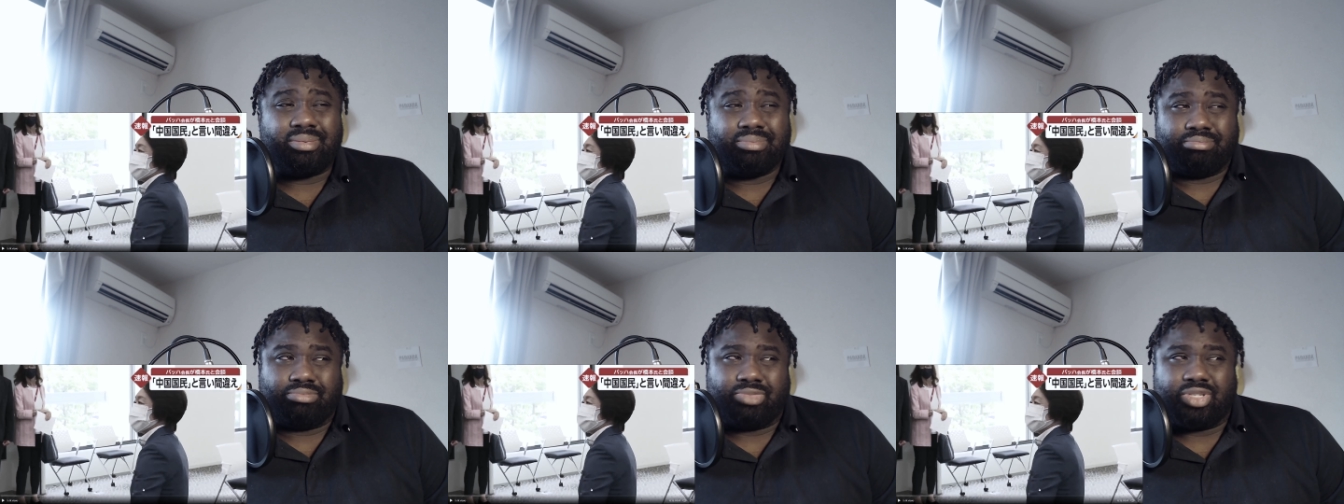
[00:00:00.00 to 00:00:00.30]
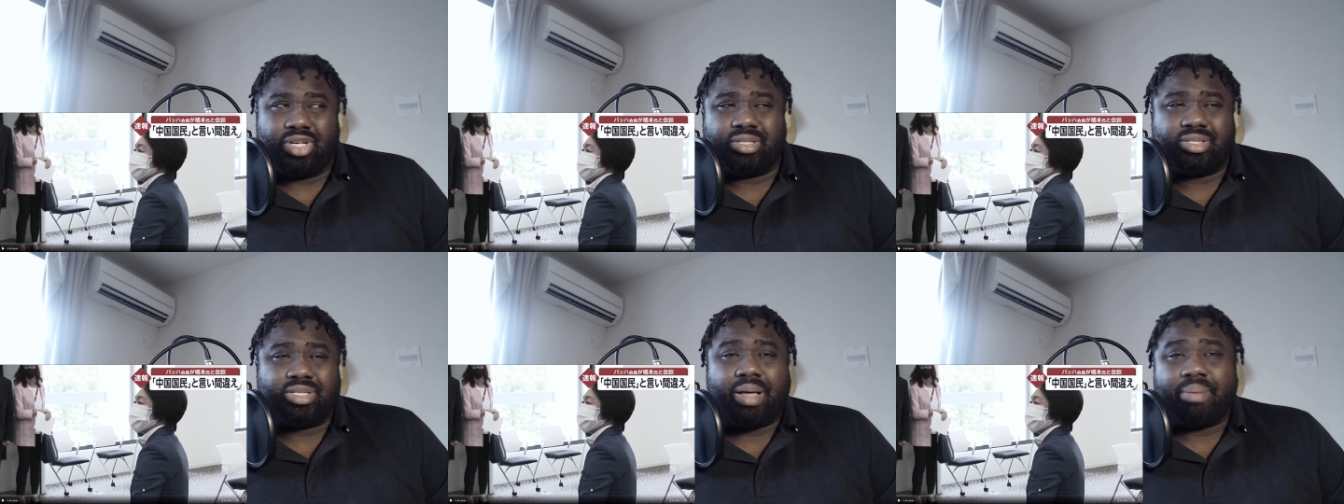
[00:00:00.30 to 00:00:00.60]

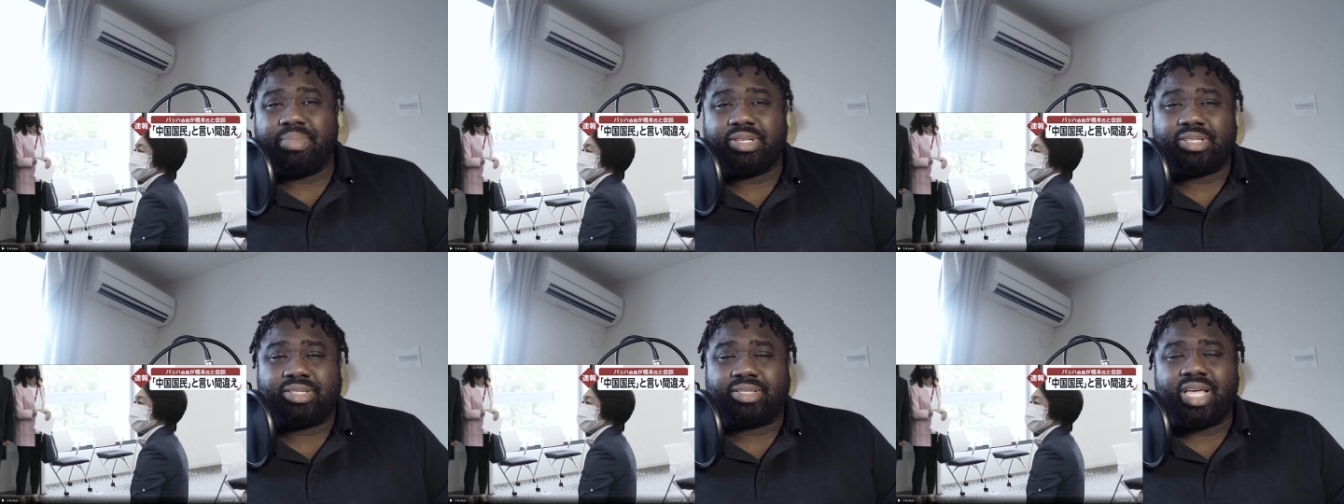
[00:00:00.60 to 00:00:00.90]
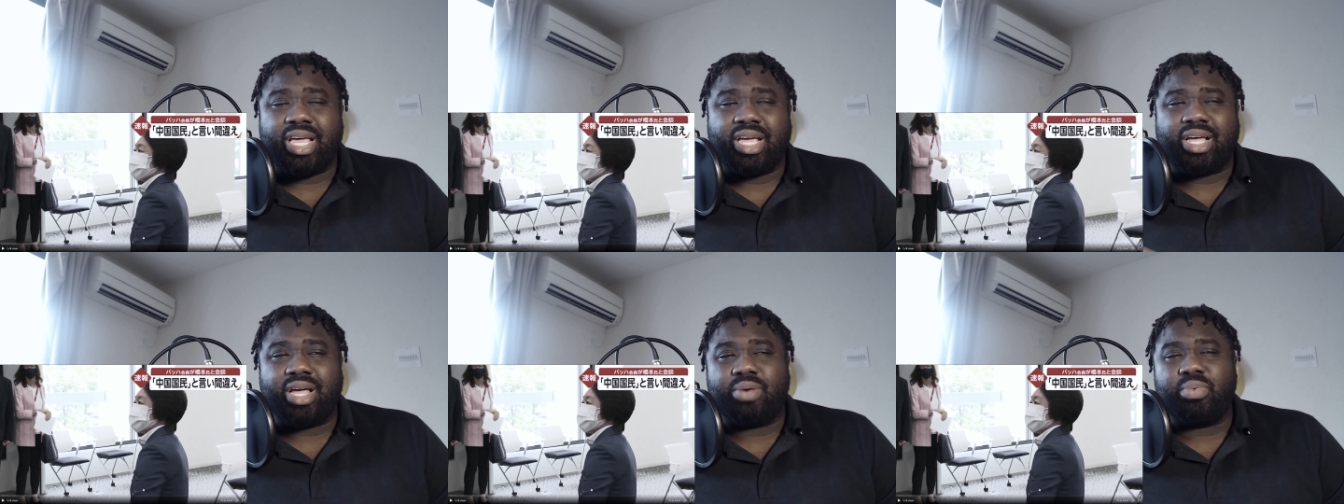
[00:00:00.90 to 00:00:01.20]
just a
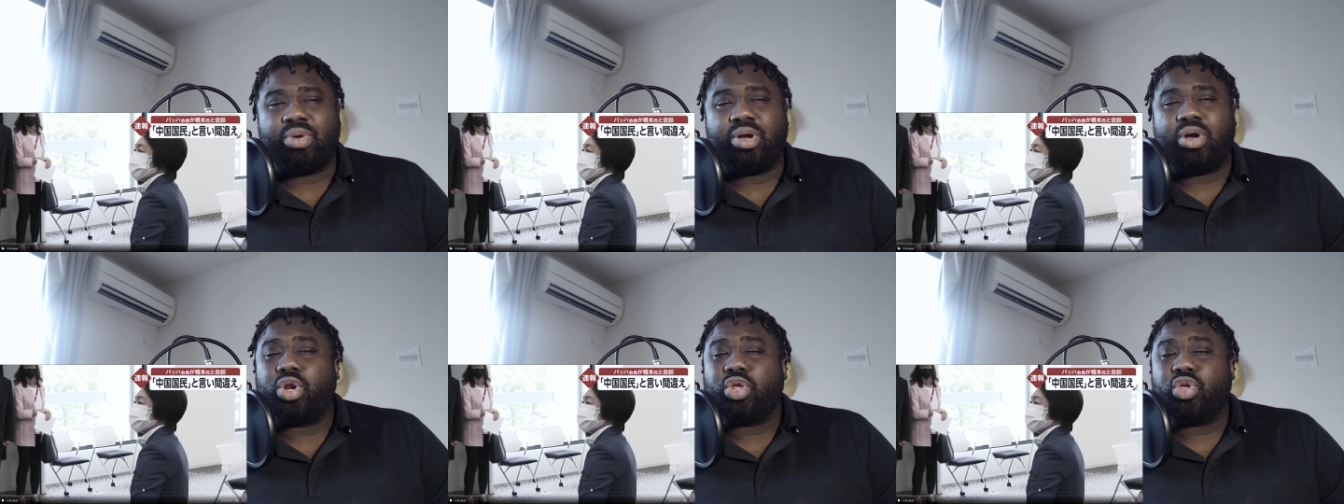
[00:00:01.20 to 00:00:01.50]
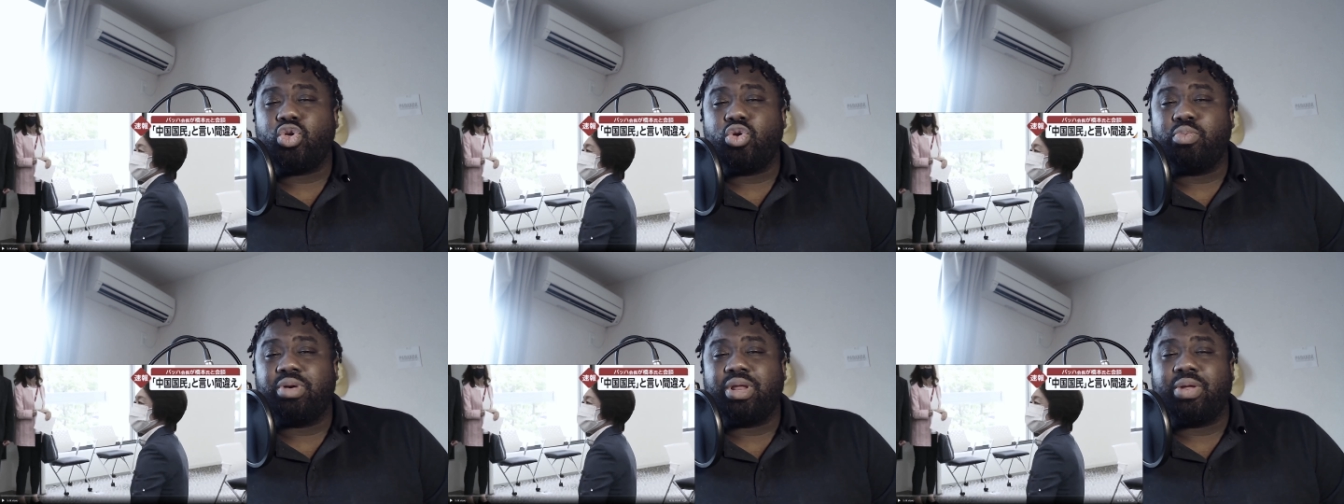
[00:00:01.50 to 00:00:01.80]
mistake and we're all
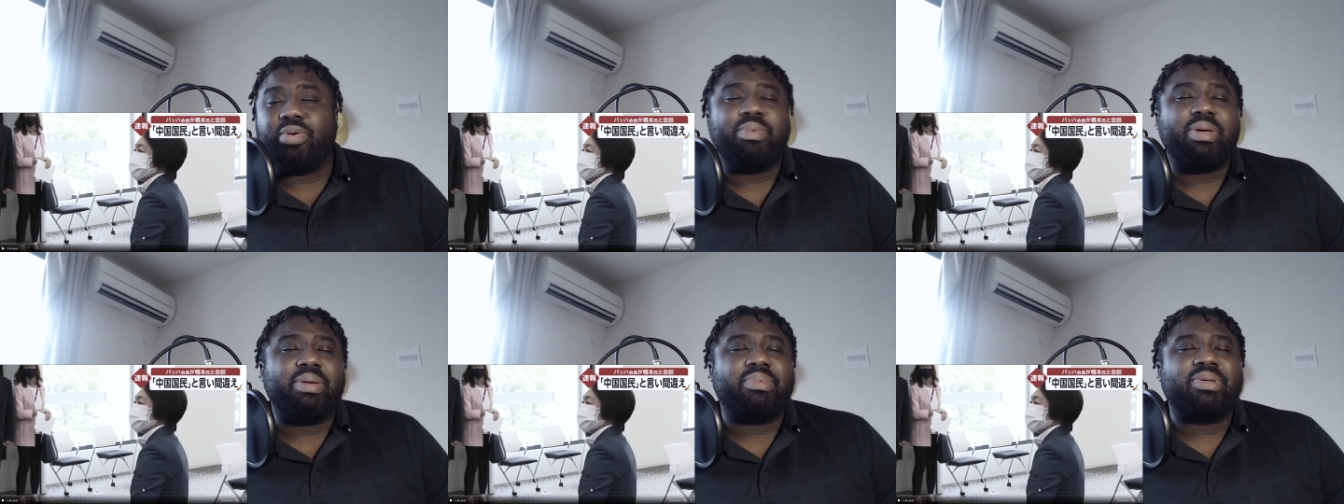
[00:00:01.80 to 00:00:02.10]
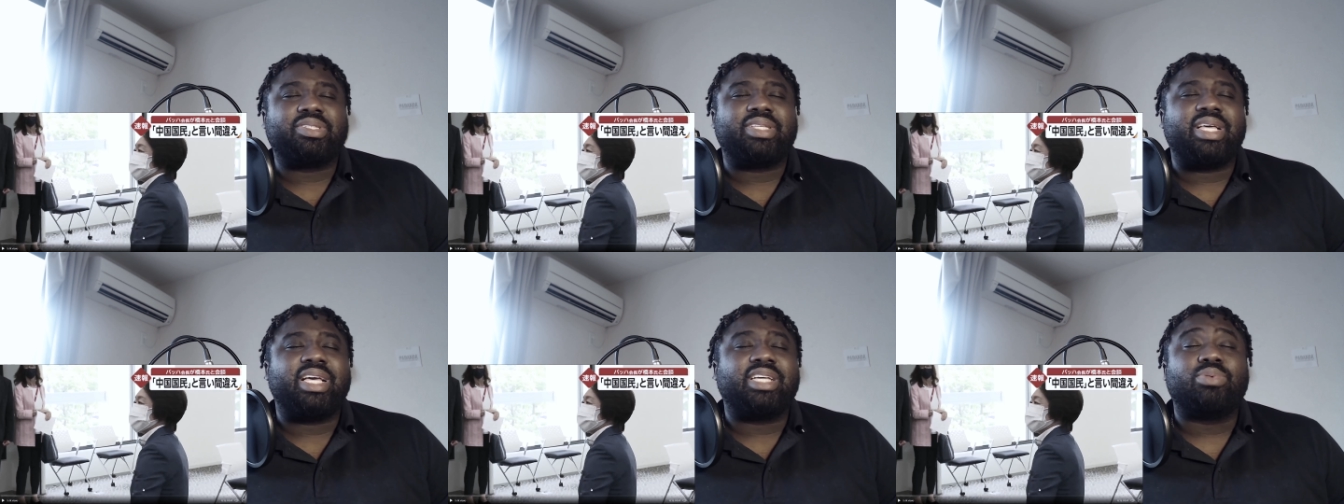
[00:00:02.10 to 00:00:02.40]
human and we make
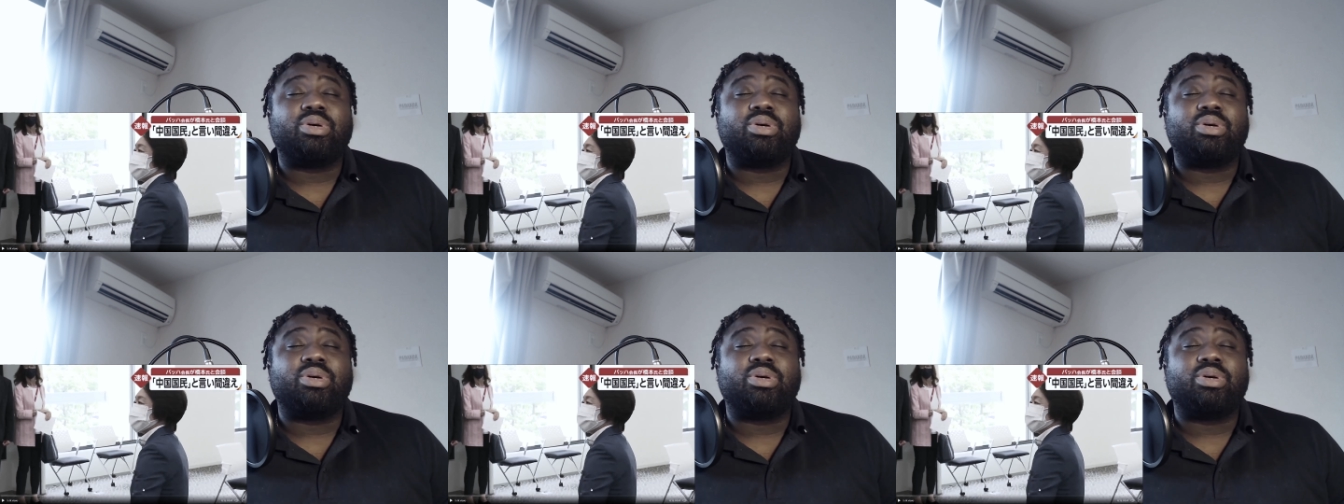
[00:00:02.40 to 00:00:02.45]
mistakes?